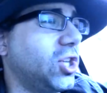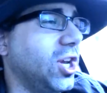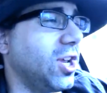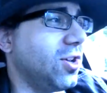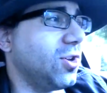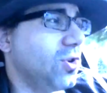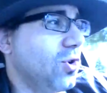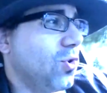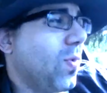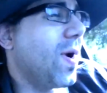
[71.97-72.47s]

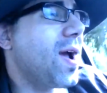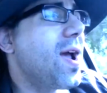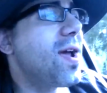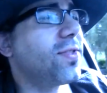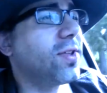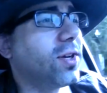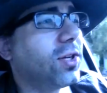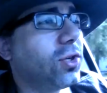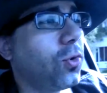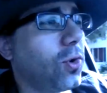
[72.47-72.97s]
you were
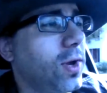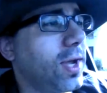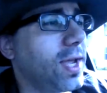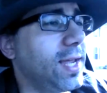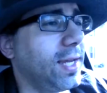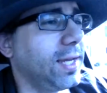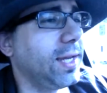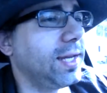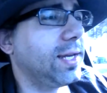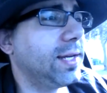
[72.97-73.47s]
the
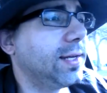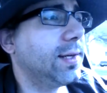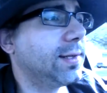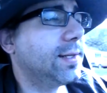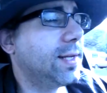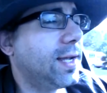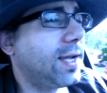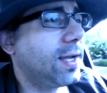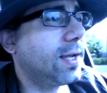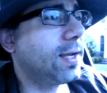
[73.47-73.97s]
queen.
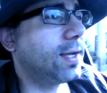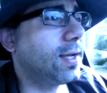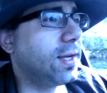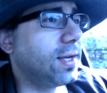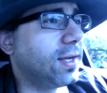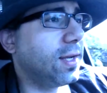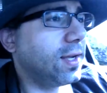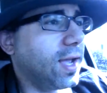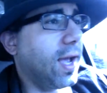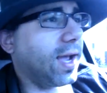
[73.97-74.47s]

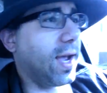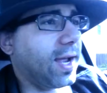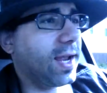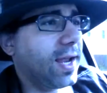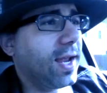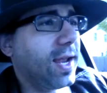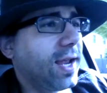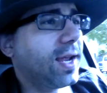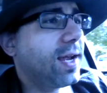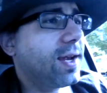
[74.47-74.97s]
I
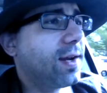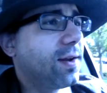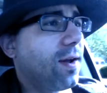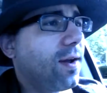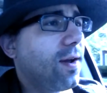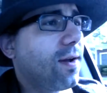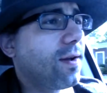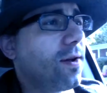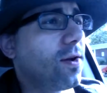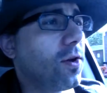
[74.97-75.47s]
had
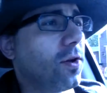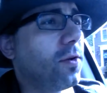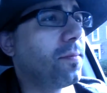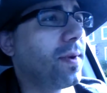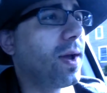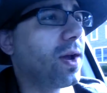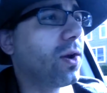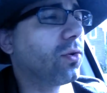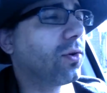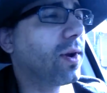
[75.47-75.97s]
on
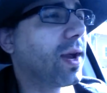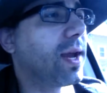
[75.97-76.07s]
my